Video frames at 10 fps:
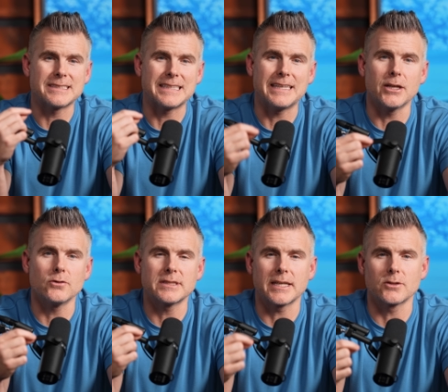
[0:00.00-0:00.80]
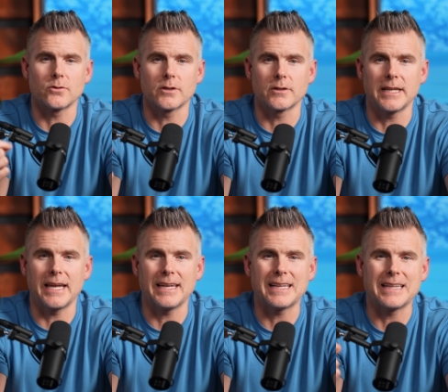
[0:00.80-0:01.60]
CEOs schedule their
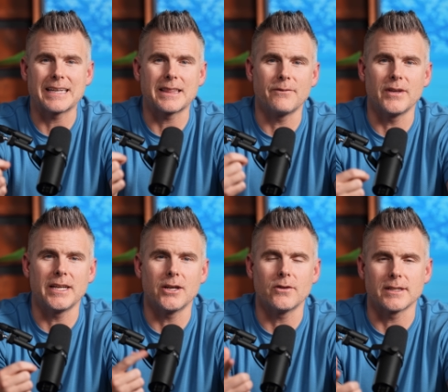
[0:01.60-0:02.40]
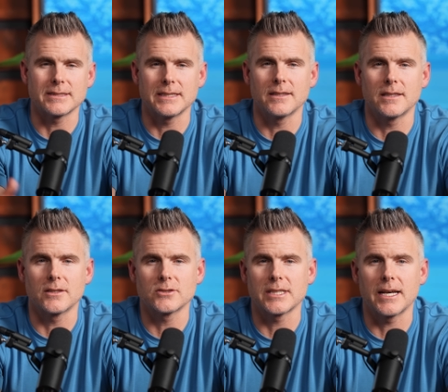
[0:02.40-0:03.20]
day, click the video and I'll see you on the
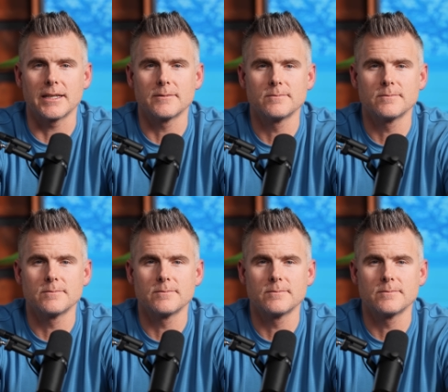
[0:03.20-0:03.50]
other side.